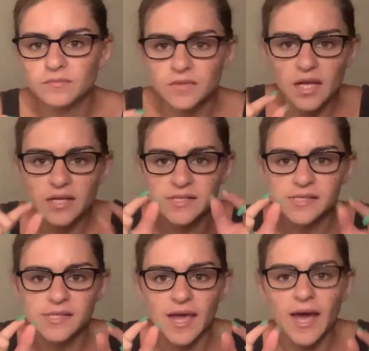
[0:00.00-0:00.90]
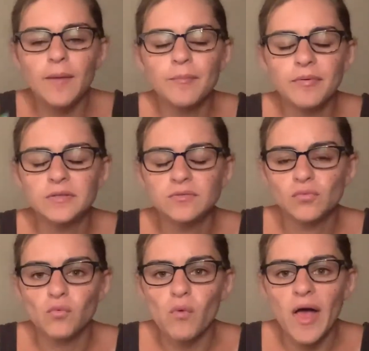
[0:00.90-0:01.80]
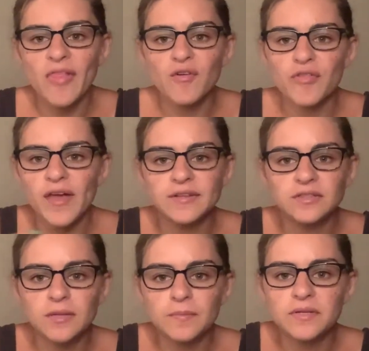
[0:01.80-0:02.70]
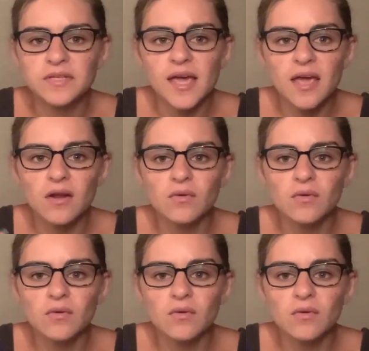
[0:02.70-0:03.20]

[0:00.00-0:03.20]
and a snap, rather than the potato,